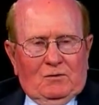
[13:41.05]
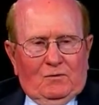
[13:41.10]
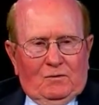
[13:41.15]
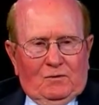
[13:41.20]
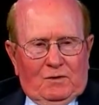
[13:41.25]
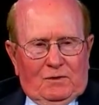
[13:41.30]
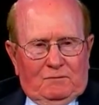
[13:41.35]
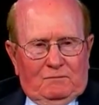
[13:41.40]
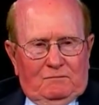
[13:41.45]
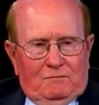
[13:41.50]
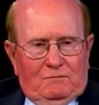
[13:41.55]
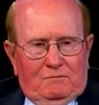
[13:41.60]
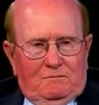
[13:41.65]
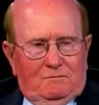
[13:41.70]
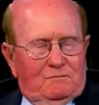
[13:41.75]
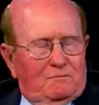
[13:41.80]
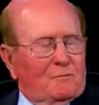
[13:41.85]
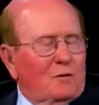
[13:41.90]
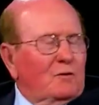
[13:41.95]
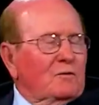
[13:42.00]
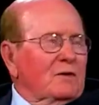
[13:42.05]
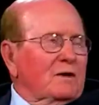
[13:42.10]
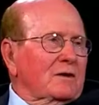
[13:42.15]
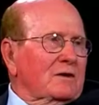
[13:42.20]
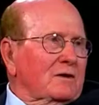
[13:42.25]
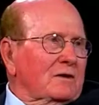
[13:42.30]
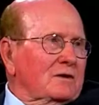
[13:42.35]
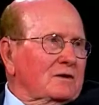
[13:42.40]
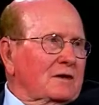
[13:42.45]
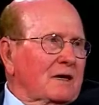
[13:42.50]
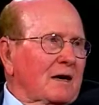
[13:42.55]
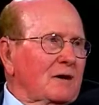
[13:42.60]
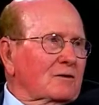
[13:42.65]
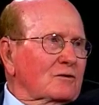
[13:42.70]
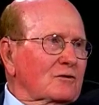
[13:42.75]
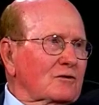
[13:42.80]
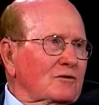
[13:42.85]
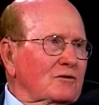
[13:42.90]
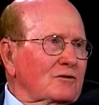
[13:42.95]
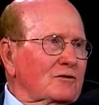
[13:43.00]
we moved into these
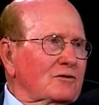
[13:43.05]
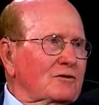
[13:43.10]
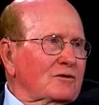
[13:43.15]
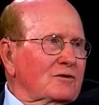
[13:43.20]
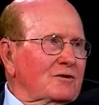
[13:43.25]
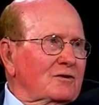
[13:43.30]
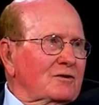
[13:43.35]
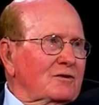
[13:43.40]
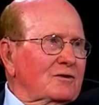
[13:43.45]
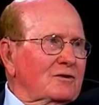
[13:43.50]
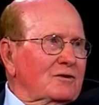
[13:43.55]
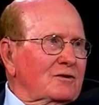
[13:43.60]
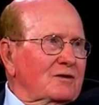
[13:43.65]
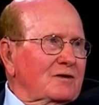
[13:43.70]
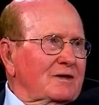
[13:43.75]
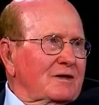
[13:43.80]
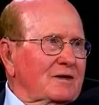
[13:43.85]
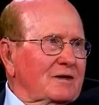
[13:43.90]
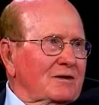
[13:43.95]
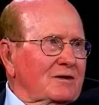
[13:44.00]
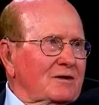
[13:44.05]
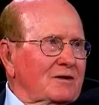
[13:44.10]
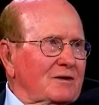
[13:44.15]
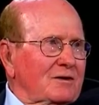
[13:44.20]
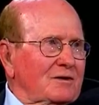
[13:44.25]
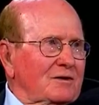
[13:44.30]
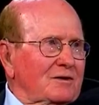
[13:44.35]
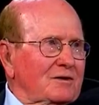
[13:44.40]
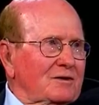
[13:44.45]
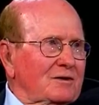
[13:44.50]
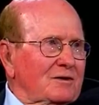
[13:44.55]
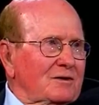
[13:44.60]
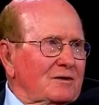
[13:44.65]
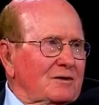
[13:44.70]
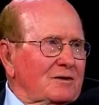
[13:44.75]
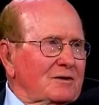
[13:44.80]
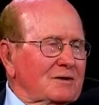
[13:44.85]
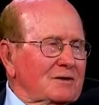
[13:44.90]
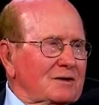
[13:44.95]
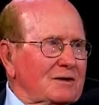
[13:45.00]
houses and uh,
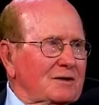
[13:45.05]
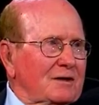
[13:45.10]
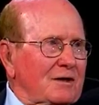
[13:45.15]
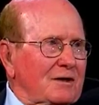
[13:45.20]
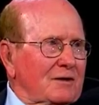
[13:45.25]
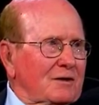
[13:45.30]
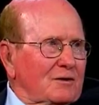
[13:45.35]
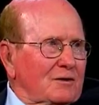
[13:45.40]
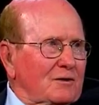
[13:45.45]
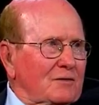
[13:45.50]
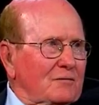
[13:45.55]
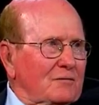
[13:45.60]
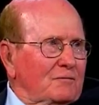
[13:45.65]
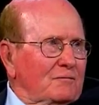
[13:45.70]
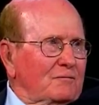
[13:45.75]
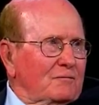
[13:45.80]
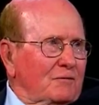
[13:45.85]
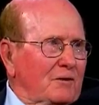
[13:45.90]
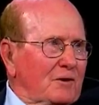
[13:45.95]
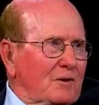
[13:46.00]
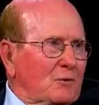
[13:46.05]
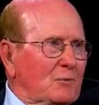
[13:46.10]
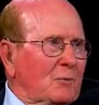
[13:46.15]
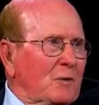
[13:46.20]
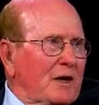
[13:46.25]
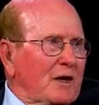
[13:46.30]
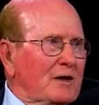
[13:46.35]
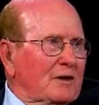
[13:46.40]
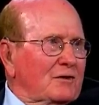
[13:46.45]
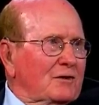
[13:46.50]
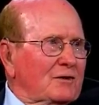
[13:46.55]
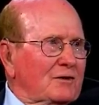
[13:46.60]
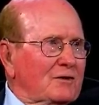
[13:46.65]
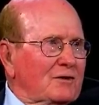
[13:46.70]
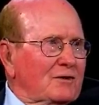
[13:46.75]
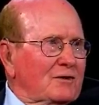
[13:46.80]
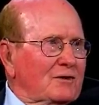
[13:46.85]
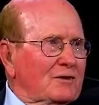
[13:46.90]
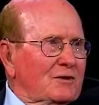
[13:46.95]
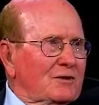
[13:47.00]
got into feather bed.
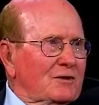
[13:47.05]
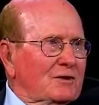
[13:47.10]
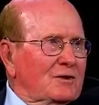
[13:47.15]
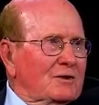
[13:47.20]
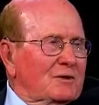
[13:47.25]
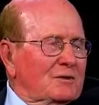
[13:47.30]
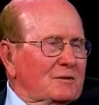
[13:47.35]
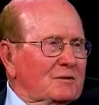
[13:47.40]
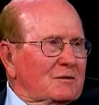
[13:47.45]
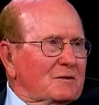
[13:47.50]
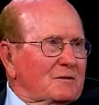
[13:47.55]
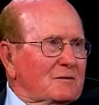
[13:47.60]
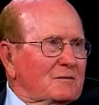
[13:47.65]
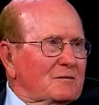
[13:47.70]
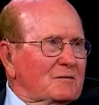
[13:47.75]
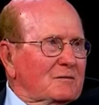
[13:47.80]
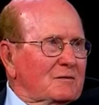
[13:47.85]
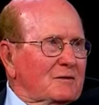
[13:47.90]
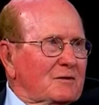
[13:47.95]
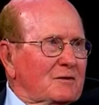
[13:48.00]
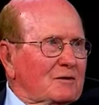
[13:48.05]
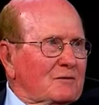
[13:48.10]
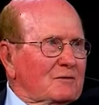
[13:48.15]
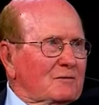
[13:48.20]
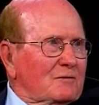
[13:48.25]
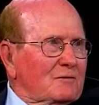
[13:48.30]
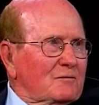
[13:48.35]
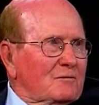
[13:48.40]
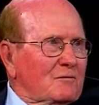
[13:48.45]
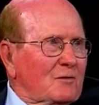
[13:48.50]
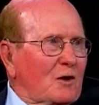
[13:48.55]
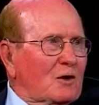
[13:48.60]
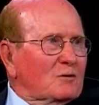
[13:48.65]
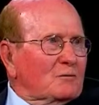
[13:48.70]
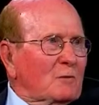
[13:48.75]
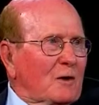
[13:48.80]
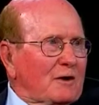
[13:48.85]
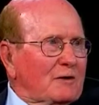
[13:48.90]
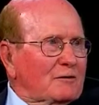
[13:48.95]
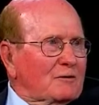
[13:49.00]
And the
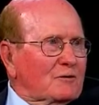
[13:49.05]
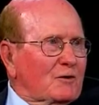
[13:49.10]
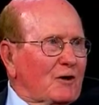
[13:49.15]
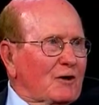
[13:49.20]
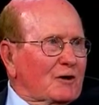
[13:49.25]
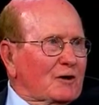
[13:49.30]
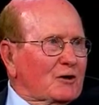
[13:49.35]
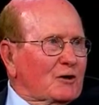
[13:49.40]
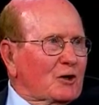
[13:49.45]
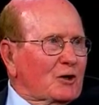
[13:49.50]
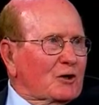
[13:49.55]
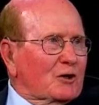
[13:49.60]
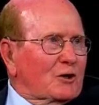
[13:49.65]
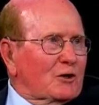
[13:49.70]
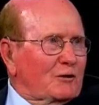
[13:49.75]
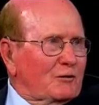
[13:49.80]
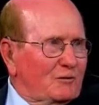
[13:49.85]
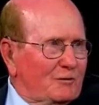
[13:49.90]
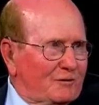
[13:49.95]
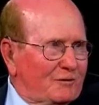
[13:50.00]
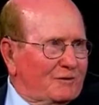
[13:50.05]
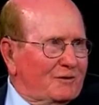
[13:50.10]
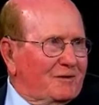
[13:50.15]
frostbite started to leave, and